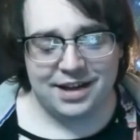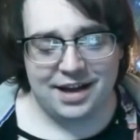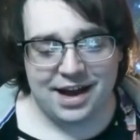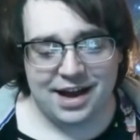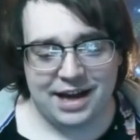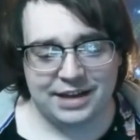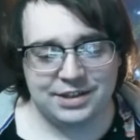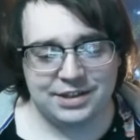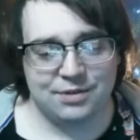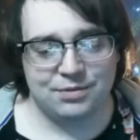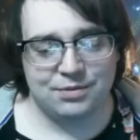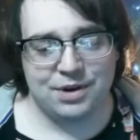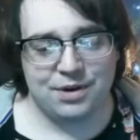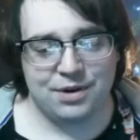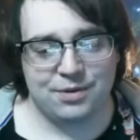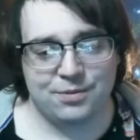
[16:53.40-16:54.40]
I don't
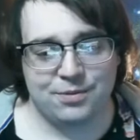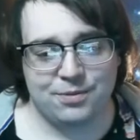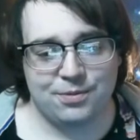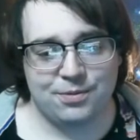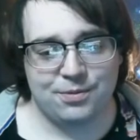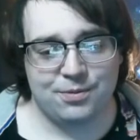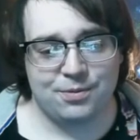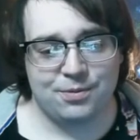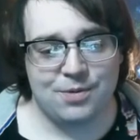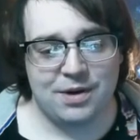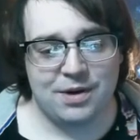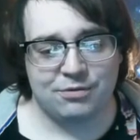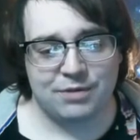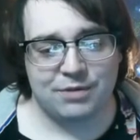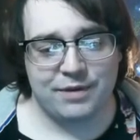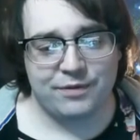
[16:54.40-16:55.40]
know
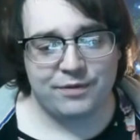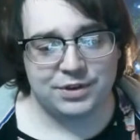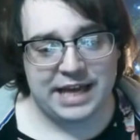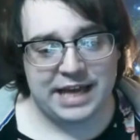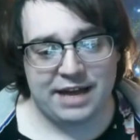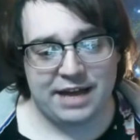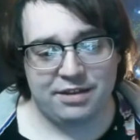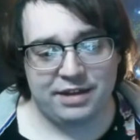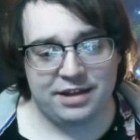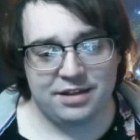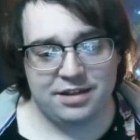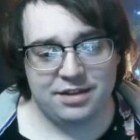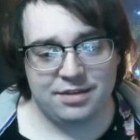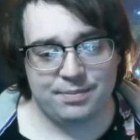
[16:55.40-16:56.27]
what Riverdale is,